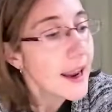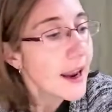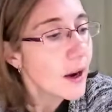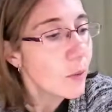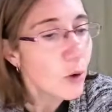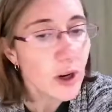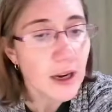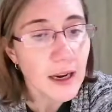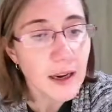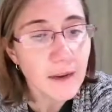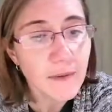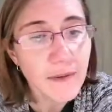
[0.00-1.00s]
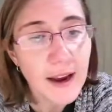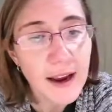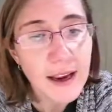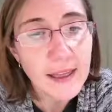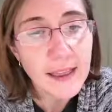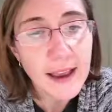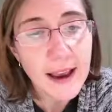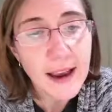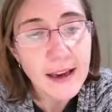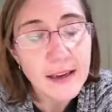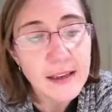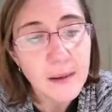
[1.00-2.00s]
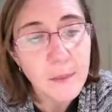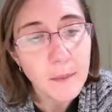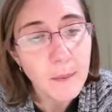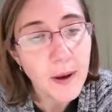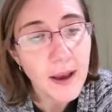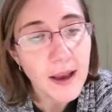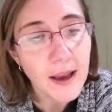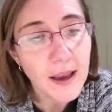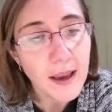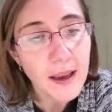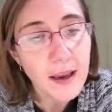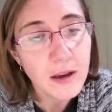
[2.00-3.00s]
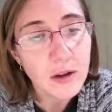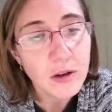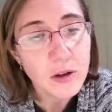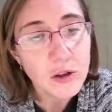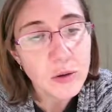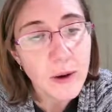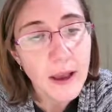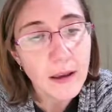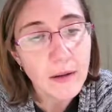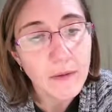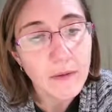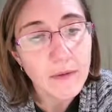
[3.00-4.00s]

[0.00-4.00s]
and we're going to divide that by 12.